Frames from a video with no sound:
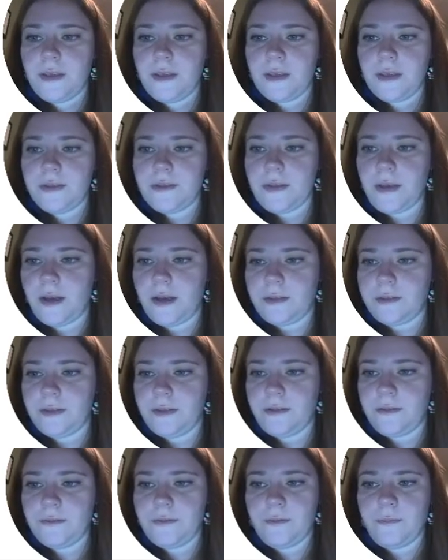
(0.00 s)
It's
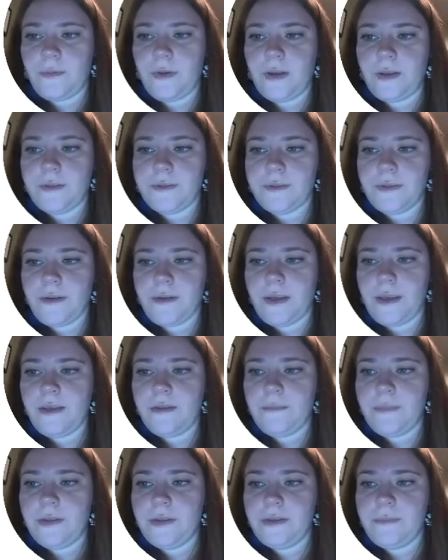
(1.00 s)
hollow. The walls are
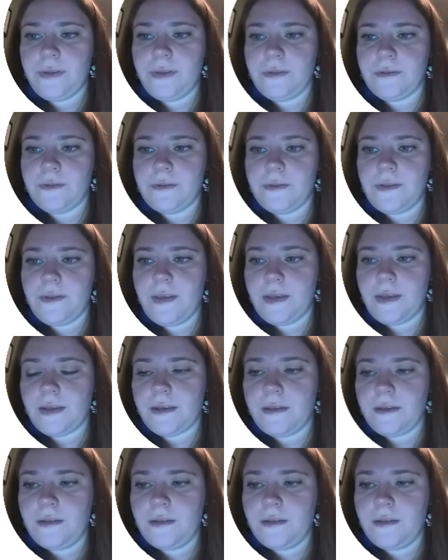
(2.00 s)
8 millimeters thick.